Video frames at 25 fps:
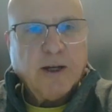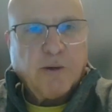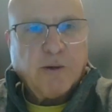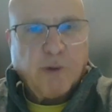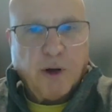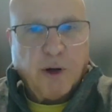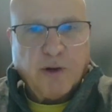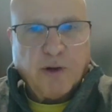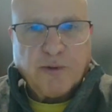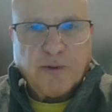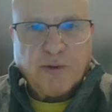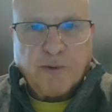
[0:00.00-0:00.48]

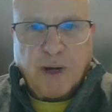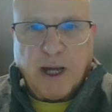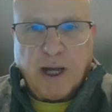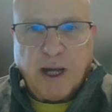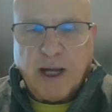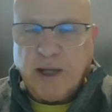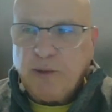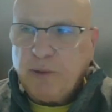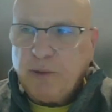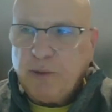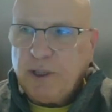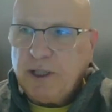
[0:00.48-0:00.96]
Rose and
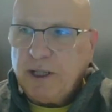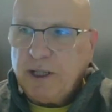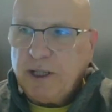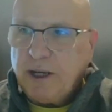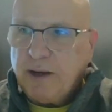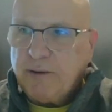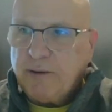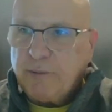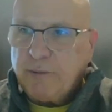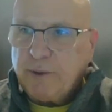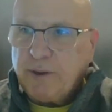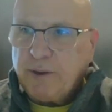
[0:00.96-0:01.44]
rye,
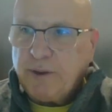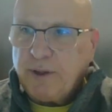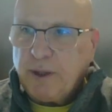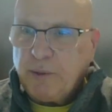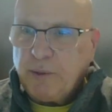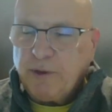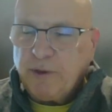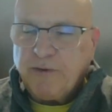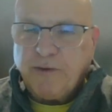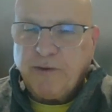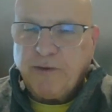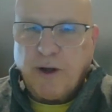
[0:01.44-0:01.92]

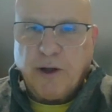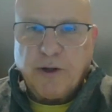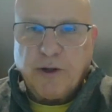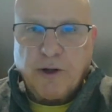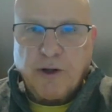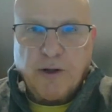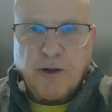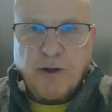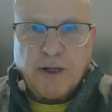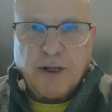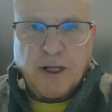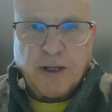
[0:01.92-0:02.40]
we followed
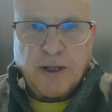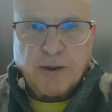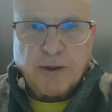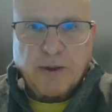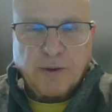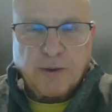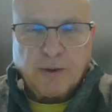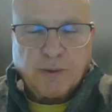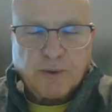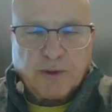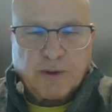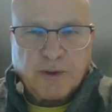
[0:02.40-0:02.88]
all the
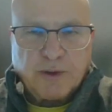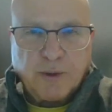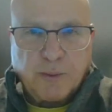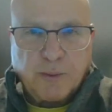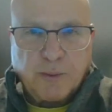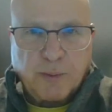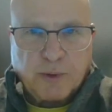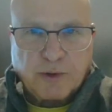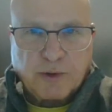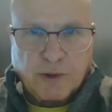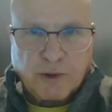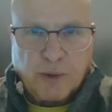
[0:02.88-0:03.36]
other
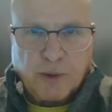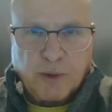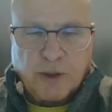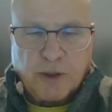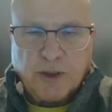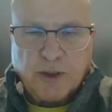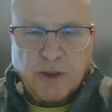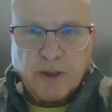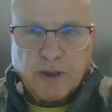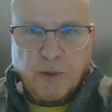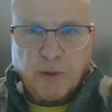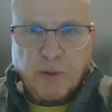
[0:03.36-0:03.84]

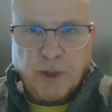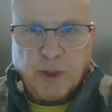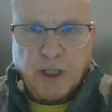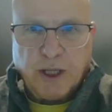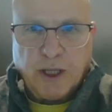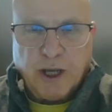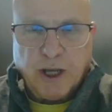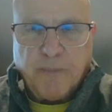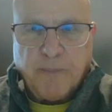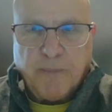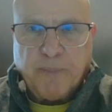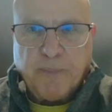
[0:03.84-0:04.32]
prescriptions, and
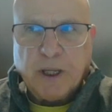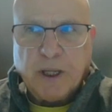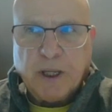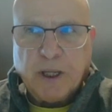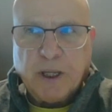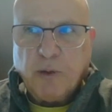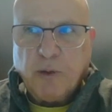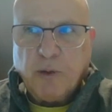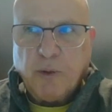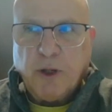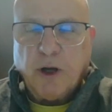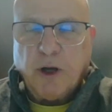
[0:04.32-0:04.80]

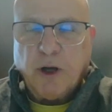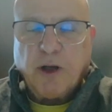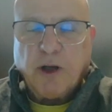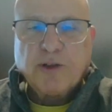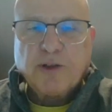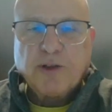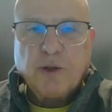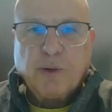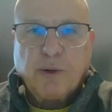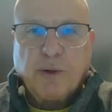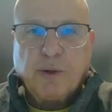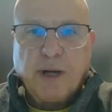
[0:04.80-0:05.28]
we
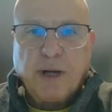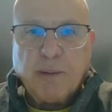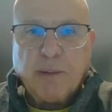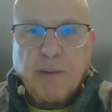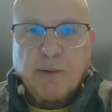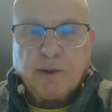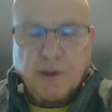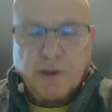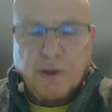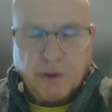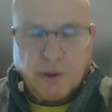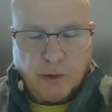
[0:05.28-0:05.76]
also were
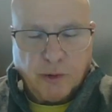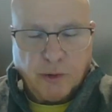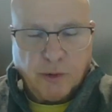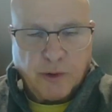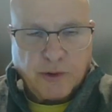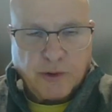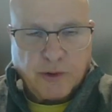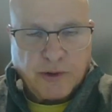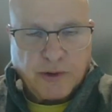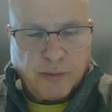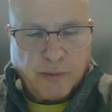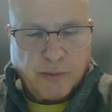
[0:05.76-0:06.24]
able to.
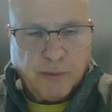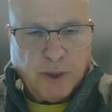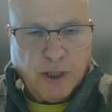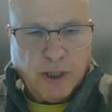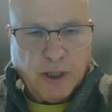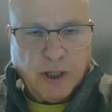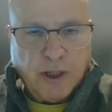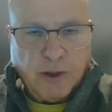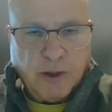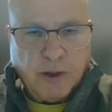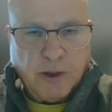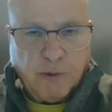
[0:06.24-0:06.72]
There's a
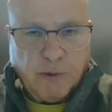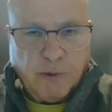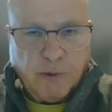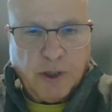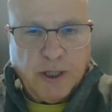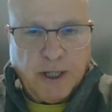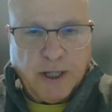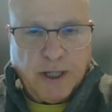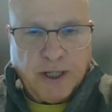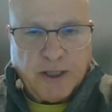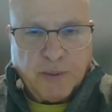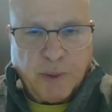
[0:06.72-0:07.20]

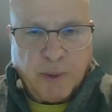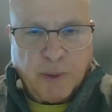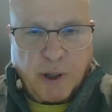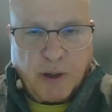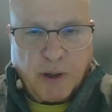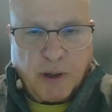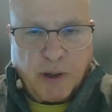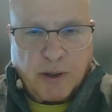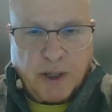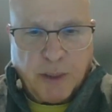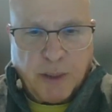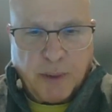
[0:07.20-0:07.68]
really nice
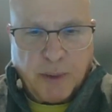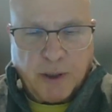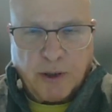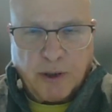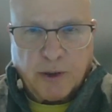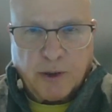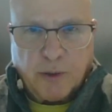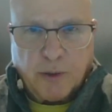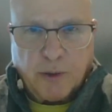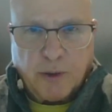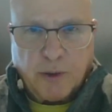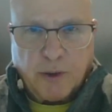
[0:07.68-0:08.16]
barrel company
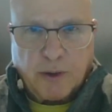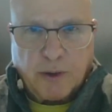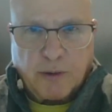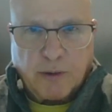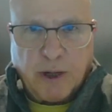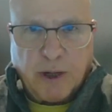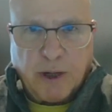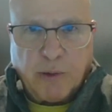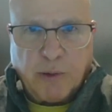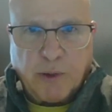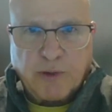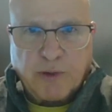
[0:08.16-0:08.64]
called the
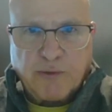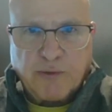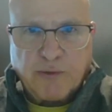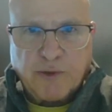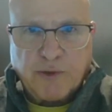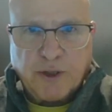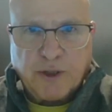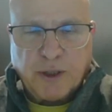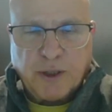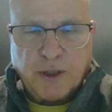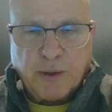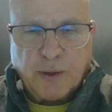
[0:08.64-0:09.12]
Great West
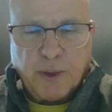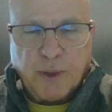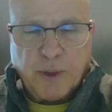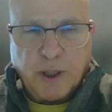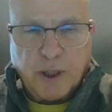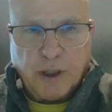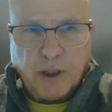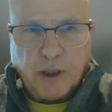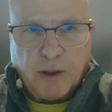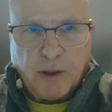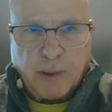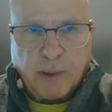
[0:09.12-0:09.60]
Virginia
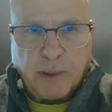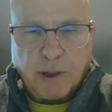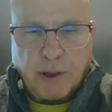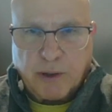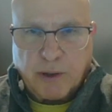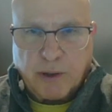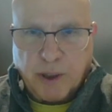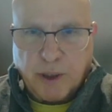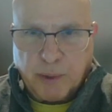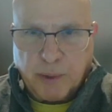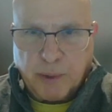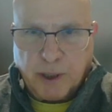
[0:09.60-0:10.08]
Barrel
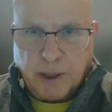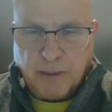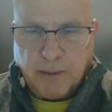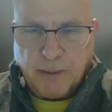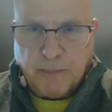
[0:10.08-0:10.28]
Company.